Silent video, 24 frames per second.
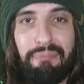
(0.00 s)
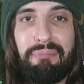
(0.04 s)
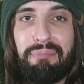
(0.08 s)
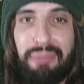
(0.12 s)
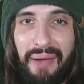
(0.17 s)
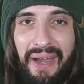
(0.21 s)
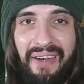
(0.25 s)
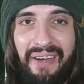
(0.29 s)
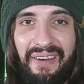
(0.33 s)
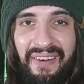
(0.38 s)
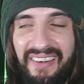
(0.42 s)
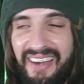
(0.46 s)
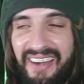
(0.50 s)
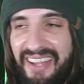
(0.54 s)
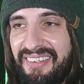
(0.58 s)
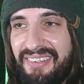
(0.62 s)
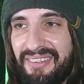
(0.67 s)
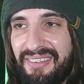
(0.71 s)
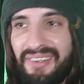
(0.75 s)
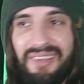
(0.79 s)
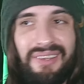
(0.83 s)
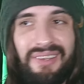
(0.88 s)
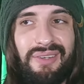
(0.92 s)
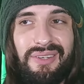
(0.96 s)
Bear. And
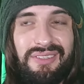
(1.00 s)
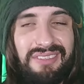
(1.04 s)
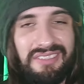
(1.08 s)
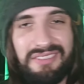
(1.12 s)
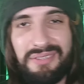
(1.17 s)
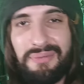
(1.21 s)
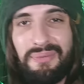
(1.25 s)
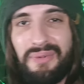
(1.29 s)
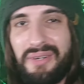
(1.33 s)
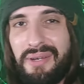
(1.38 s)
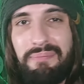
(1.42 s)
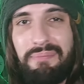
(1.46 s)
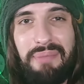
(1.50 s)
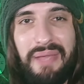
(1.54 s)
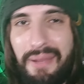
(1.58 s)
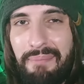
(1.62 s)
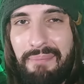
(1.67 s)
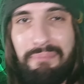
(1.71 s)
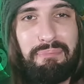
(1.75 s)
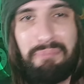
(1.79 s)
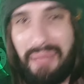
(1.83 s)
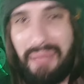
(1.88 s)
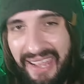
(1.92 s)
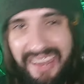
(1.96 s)
who doesn't want to be a
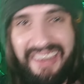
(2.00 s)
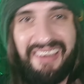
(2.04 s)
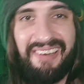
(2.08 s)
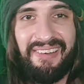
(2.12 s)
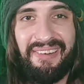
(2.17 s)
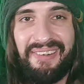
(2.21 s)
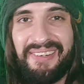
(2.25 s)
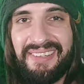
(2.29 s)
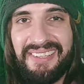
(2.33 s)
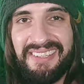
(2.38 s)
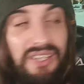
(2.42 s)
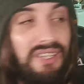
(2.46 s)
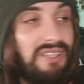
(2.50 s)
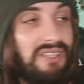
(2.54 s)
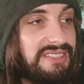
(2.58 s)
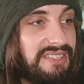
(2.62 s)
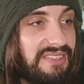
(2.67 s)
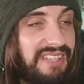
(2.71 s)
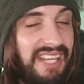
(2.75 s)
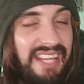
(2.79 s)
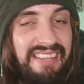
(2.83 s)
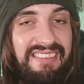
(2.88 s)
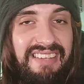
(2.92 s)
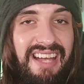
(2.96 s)
bear? You also
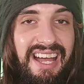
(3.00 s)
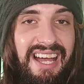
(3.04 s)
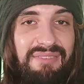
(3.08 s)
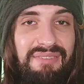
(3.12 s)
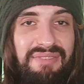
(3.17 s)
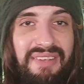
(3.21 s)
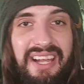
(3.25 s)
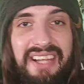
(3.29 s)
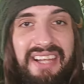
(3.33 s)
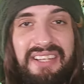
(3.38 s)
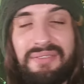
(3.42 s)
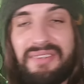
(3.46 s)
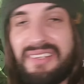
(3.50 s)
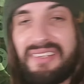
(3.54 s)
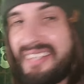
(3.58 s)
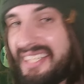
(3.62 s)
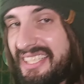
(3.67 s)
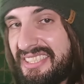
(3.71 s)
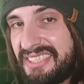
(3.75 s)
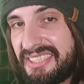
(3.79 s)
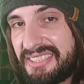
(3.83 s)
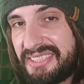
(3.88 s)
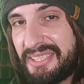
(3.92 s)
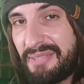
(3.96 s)
get to have a kind of
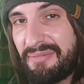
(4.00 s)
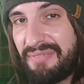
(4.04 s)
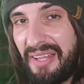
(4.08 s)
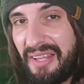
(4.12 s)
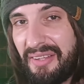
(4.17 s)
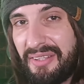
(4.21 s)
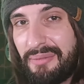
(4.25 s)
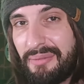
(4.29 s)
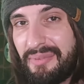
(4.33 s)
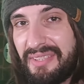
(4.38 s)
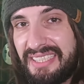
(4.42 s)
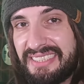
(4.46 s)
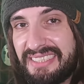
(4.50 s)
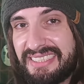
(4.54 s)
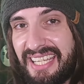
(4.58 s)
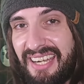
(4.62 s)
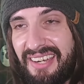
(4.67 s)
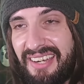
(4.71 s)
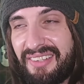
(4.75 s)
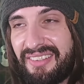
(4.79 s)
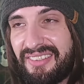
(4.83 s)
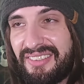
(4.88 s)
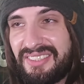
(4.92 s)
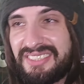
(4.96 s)
relationship value with these
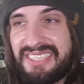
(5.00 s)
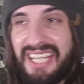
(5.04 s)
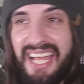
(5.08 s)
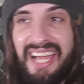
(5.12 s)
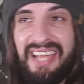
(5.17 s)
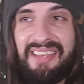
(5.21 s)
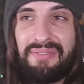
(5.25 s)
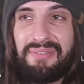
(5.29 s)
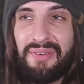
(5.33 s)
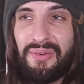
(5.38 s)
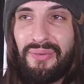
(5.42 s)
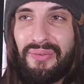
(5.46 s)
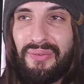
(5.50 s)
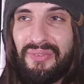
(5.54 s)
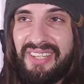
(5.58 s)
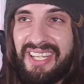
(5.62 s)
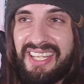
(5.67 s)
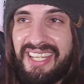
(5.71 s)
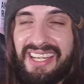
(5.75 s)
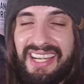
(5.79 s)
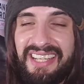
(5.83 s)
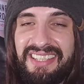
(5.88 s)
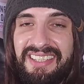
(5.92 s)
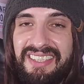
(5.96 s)
characters. I've only
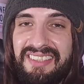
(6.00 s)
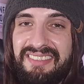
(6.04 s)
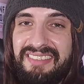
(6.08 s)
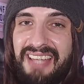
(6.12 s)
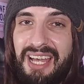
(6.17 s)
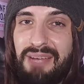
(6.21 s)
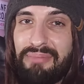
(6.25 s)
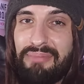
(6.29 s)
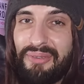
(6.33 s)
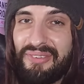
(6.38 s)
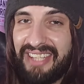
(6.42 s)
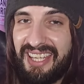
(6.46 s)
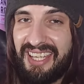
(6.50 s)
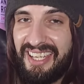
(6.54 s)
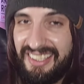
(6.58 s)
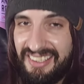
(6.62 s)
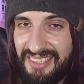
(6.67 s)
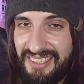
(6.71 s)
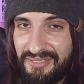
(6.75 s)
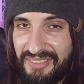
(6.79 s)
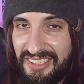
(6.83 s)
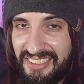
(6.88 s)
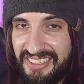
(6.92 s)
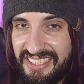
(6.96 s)
kind of dabbled in
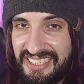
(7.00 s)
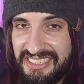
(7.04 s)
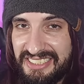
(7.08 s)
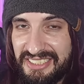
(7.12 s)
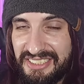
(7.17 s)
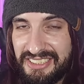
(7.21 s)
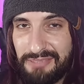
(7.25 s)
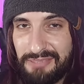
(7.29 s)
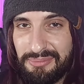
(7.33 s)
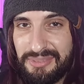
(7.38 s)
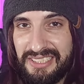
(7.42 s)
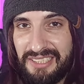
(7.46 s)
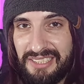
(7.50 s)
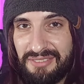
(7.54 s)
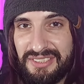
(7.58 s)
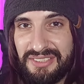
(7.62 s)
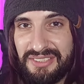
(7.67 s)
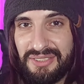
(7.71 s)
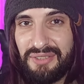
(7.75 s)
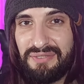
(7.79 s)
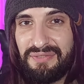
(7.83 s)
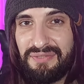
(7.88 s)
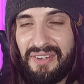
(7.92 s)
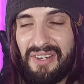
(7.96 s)
the relationship stuff
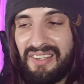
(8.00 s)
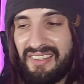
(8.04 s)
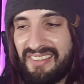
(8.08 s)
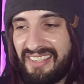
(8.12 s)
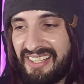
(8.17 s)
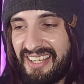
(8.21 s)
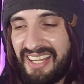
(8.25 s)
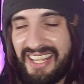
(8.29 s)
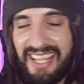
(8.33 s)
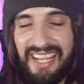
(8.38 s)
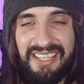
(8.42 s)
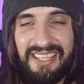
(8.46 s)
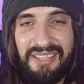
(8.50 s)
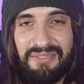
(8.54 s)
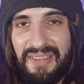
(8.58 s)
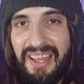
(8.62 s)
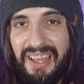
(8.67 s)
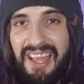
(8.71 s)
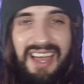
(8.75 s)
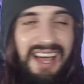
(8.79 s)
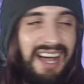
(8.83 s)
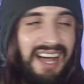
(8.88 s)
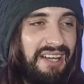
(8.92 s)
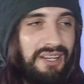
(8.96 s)
so far. The kind of,
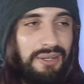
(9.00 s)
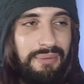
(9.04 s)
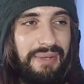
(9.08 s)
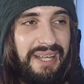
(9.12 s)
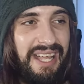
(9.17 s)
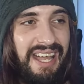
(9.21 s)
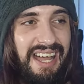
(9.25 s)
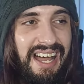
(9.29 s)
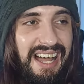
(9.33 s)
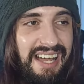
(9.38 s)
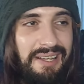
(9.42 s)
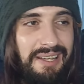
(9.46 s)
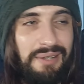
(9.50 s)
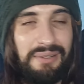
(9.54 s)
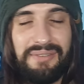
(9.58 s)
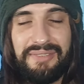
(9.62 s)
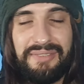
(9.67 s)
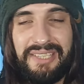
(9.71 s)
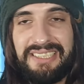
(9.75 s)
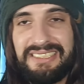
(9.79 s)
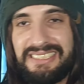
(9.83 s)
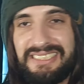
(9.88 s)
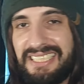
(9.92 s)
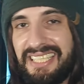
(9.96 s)
I know we get hangout
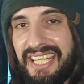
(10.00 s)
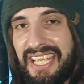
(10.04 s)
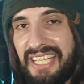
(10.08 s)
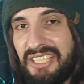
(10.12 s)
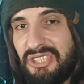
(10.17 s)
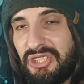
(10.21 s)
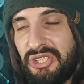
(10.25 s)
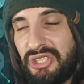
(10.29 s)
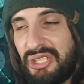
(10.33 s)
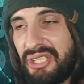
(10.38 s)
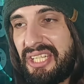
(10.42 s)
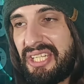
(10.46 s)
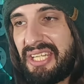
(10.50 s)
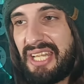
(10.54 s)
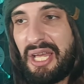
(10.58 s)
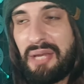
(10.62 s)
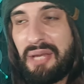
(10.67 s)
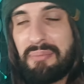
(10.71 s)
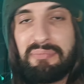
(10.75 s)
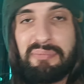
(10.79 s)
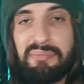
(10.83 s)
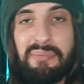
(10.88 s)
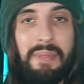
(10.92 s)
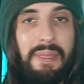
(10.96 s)
events in Genshin and
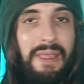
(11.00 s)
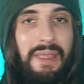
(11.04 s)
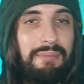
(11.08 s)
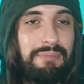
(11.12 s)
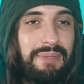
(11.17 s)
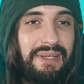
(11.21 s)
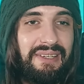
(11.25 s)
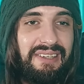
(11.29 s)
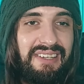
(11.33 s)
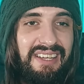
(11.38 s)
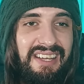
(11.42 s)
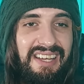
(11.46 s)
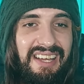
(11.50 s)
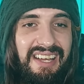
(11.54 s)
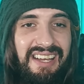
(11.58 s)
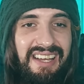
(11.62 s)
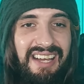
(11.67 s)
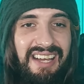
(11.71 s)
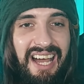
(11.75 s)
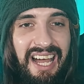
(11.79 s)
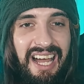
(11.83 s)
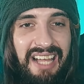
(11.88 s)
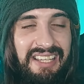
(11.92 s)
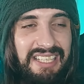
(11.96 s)
that, but
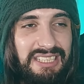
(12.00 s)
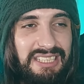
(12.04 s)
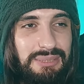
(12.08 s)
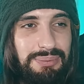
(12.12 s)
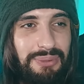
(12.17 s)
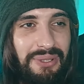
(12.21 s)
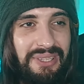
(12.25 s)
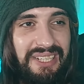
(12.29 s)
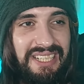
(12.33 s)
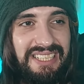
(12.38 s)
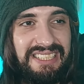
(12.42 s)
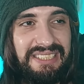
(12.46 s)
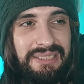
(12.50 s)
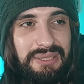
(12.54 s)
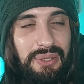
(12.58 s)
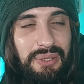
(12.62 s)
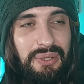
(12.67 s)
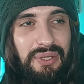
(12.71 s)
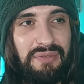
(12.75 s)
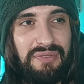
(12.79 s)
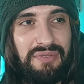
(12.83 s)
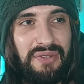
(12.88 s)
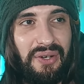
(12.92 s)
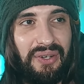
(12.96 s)
this one is
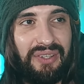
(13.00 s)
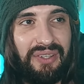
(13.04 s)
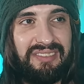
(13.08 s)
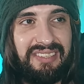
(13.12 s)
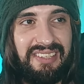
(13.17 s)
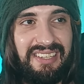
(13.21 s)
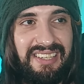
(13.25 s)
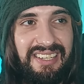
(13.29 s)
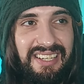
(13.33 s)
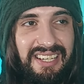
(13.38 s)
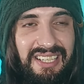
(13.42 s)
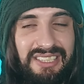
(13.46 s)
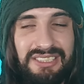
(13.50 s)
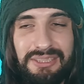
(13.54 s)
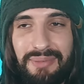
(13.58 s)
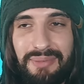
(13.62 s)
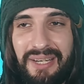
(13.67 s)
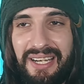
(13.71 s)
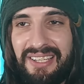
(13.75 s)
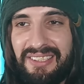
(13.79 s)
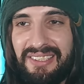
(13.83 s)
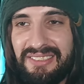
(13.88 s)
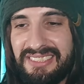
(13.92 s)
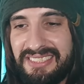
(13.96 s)
you've got to as
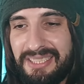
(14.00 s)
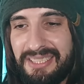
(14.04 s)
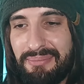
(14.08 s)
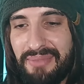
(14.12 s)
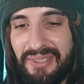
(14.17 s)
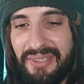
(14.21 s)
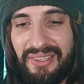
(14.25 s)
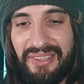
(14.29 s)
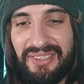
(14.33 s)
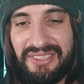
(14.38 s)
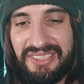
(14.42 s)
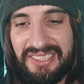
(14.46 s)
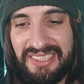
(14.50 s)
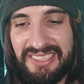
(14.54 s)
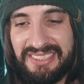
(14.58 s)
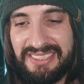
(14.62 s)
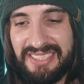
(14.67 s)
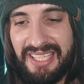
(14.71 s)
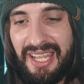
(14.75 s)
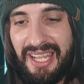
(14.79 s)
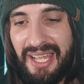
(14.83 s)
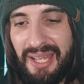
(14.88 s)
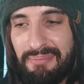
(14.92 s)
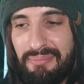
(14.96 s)
well similar just
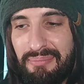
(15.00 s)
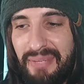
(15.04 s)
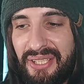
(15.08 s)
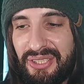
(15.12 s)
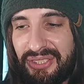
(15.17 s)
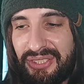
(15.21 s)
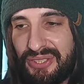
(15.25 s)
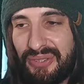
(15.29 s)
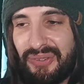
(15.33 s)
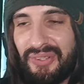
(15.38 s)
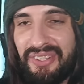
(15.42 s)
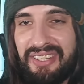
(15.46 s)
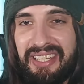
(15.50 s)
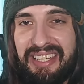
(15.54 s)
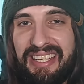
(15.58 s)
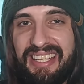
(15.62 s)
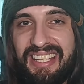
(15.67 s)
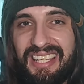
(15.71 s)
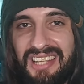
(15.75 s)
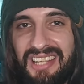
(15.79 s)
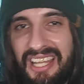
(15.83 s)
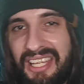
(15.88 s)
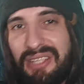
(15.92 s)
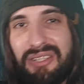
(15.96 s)
make sure that
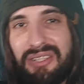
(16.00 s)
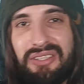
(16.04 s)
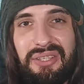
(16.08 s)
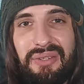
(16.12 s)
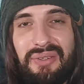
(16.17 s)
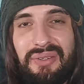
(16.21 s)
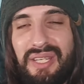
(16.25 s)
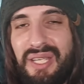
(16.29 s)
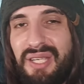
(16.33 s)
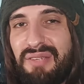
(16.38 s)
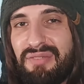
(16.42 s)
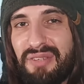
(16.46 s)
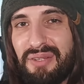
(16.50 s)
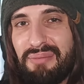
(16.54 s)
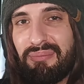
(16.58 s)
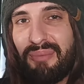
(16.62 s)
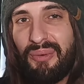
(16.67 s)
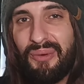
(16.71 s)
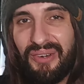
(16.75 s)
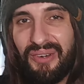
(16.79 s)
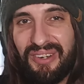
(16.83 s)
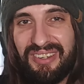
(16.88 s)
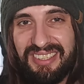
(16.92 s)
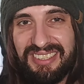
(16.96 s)
they like you even
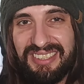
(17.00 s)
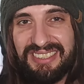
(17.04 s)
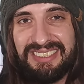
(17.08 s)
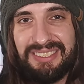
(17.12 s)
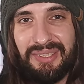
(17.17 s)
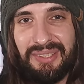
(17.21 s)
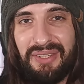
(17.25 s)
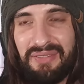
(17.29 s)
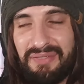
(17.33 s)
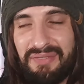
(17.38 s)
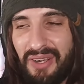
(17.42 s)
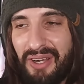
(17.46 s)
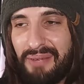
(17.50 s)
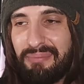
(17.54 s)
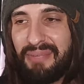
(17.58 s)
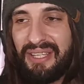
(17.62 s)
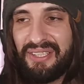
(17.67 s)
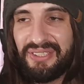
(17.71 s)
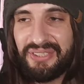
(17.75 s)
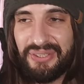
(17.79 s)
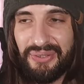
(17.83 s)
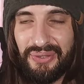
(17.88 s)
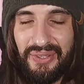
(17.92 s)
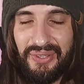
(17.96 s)
more so you've got to
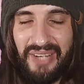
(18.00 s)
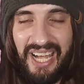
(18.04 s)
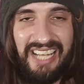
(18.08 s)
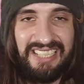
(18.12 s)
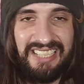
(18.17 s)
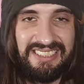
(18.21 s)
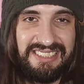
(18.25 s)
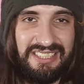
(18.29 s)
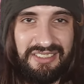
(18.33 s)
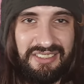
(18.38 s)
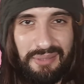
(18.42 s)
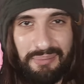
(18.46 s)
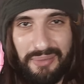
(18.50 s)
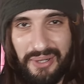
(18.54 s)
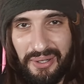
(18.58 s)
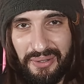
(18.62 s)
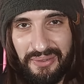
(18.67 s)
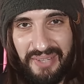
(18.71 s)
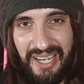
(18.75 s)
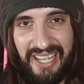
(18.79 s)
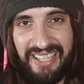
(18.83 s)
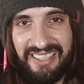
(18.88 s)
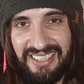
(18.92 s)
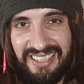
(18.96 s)
make sure you answer them
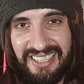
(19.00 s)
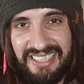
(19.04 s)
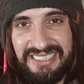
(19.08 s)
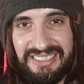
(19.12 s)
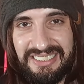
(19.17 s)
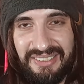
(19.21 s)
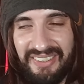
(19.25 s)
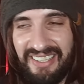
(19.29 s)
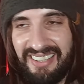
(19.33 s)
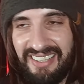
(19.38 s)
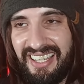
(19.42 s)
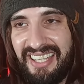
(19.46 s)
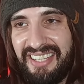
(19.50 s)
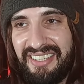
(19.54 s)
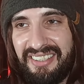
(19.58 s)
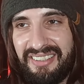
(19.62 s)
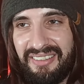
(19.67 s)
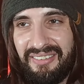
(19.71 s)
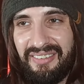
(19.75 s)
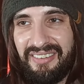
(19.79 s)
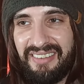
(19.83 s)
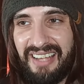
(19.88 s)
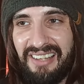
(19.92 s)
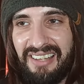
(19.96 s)
correctly so they like
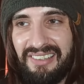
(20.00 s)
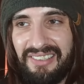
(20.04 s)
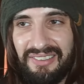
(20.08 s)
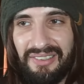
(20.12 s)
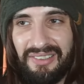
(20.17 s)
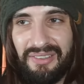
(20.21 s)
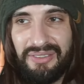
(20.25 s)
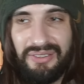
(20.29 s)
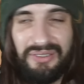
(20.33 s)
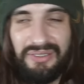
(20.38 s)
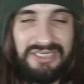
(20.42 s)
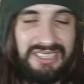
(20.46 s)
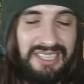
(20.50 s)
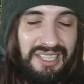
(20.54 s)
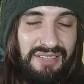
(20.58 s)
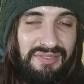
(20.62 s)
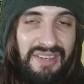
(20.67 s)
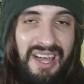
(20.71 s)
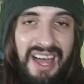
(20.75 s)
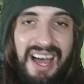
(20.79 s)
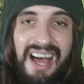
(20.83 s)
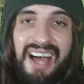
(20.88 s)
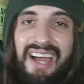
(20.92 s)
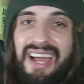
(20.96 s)
you that'll unlock new
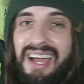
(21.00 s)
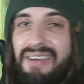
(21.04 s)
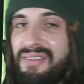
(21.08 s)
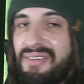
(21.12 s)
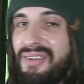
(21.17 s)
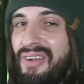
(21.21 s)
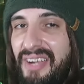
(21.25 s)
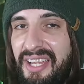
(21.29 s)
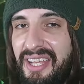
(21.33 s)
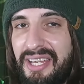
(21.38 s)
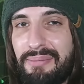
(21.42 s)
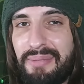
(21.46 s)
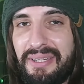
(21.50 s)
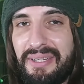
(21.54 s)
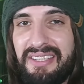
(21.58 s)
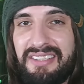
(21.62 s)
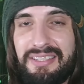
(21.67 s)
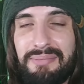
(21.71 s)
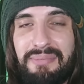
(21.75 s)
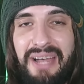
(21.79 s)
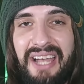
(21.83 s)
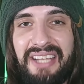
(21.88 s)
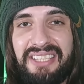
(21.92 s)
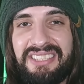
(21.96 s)
stuff. I haven't got anybody
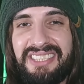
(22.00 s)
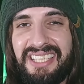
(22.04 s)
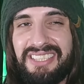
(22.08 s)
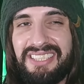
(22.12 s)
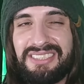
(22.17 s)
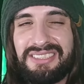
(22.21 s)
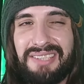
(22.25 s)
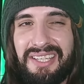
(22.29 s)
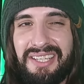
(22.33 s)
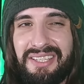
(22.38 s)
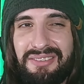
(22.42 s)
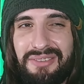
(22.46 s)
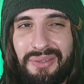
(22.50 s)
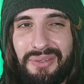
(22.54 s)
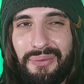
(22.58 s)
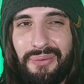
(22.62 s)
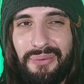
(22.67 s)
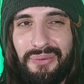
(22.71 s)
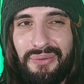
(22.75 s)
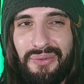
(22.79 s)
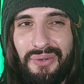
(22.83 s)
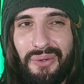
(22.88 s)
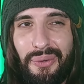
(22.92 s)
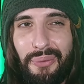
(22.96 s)
to max yet so I
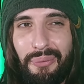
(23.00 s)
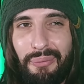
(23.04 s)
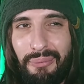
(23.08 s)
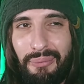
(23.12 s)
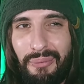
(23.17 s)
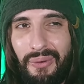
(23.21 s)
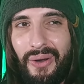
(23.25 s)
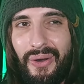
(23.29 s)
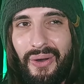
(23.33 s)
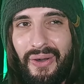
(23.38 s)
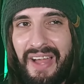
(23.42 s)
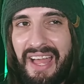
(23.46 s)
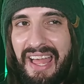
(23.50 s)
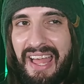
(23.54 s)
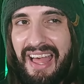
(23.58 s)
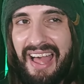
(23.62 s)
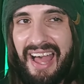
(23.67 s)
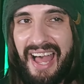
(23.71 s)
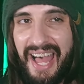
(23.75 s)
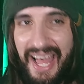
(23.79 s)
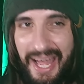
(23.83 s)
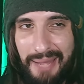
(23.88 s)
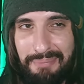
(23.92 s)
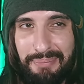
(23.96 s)
don't know what
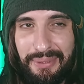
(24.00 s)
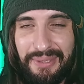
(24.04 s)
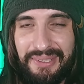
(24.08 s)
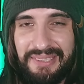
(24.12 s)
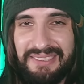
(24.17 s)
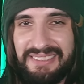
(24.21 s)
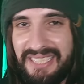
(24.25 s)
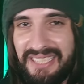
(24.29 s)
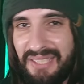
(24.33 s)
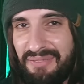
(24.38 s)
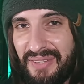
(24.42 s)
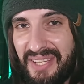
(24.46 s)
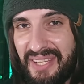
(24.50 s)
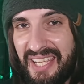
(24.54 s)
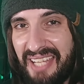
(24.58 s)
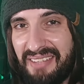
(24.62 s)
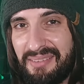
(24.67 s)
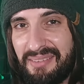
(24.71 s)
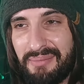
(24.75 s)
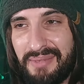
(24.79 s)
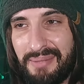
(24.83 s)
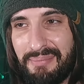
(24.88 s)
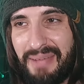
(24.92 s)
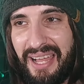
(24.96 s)
happens if you get
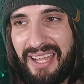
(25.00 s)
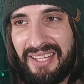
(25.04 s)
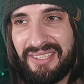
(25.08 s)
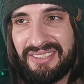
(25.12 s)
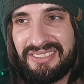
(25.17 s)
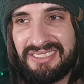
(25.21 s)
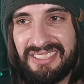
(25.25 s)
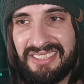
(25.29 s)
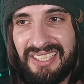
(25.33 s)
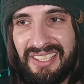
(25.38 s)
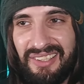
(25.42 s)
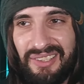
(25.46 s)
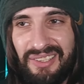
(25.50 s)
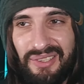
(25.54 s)
them to max.